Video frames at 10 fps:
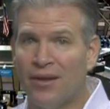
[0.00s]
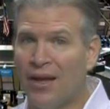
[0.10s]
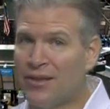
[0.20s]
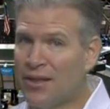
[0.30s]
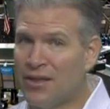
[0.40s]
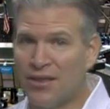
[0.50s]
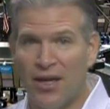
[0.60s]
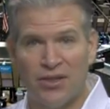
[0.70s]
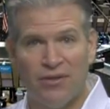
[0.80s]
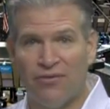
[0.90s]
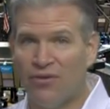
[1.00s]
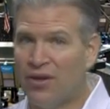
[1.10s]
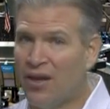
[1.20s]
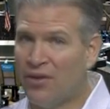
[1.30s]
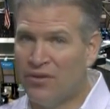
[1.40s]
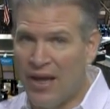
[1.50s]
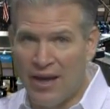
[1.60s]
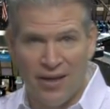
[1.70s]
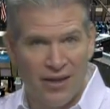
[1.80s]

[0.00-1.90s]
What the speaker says: That's a discussion for another day